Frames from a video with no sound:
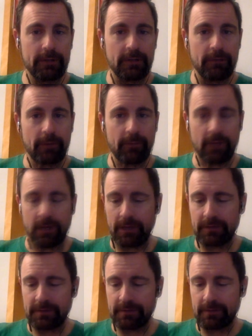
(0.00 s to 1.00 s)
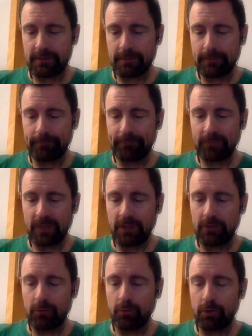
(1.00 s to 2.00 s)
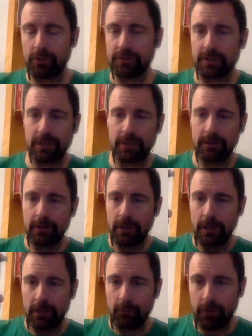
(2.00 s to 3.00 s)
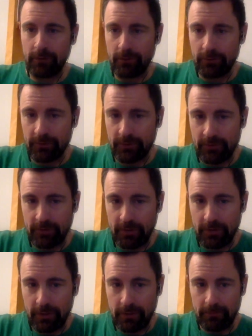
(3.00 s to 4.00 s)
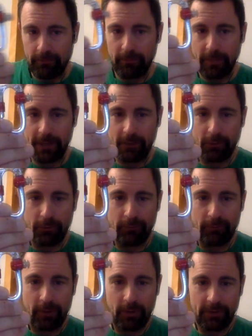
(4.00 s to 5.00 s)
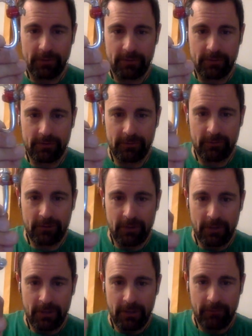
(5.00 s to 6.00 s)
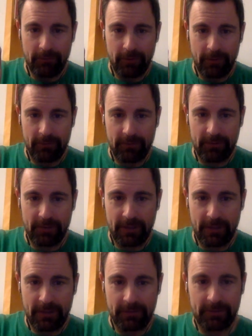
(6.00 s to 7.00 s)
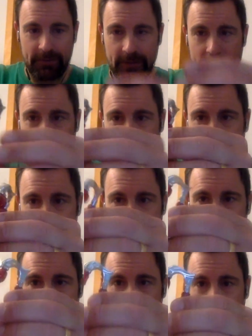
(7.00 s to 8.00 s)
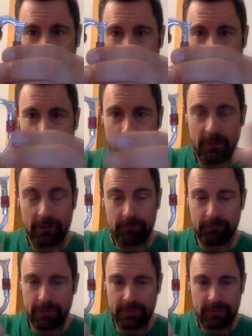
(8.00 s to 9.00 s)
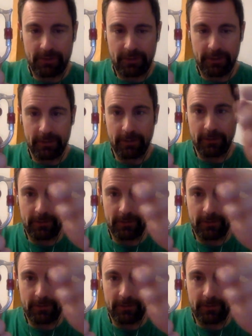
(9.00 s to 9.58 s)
DMM has in the works. And one of those is the Micro Vault. If you haven't seen this, it's basically a little